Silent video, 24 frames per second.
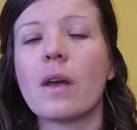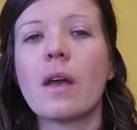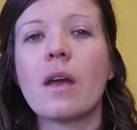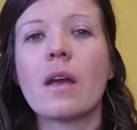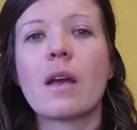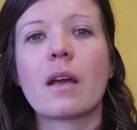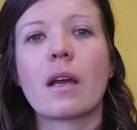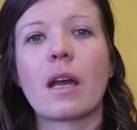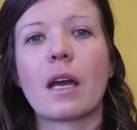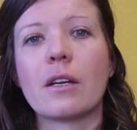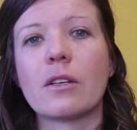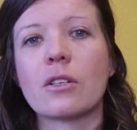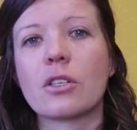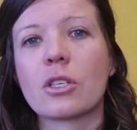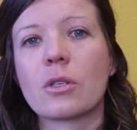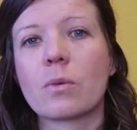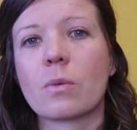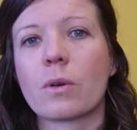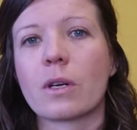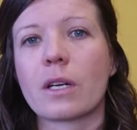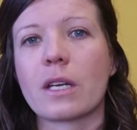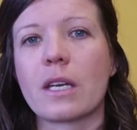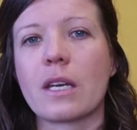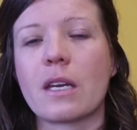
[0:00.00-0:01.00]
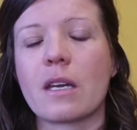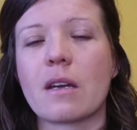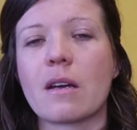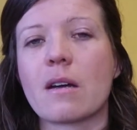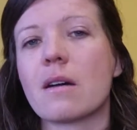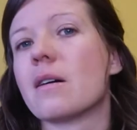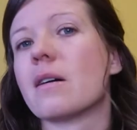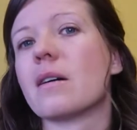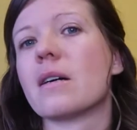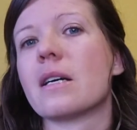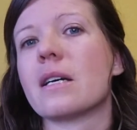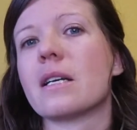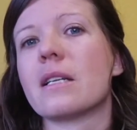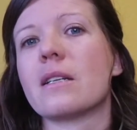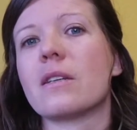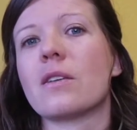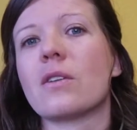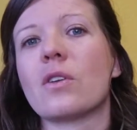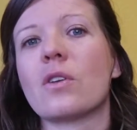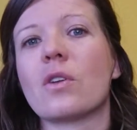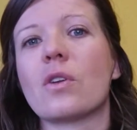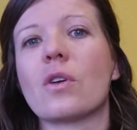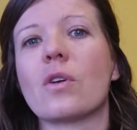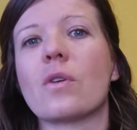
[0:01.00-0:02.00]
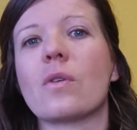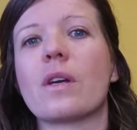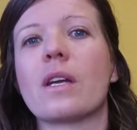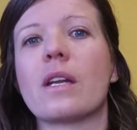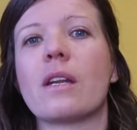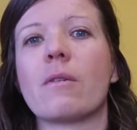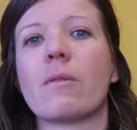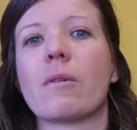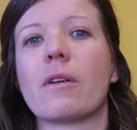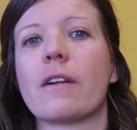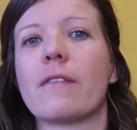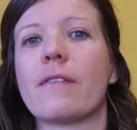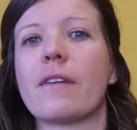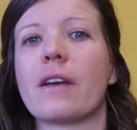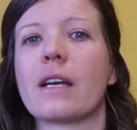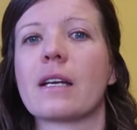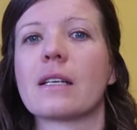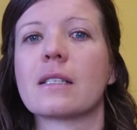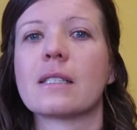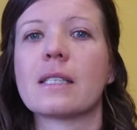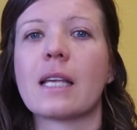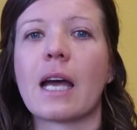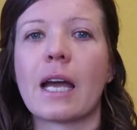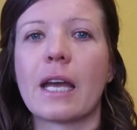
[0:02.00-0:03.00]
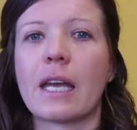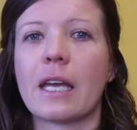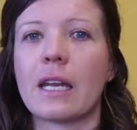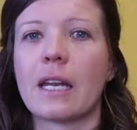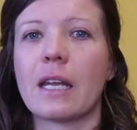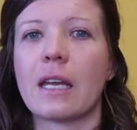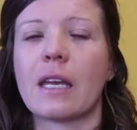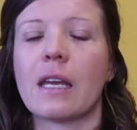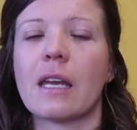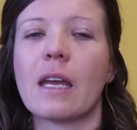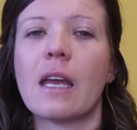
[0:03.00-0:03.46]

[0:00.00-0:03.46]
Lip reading: kind of just working on, getting rid of anxiety